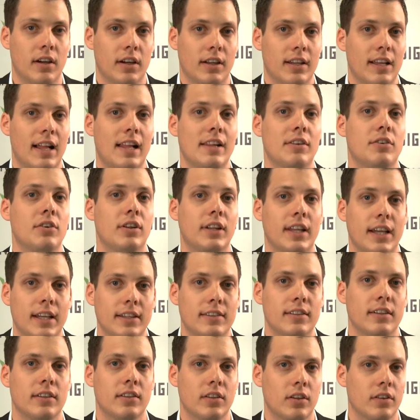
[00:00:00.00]

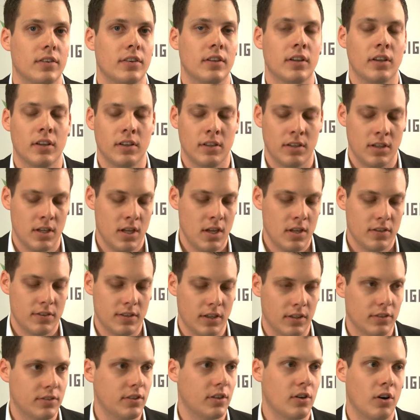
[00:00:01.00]
calculated on
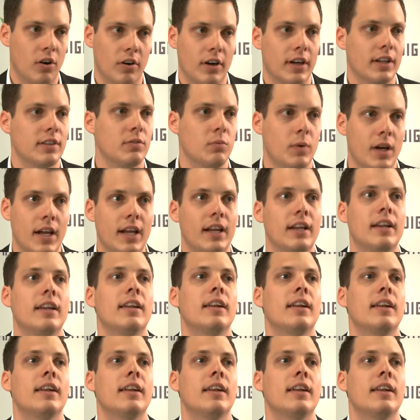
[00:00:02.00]
the correct way.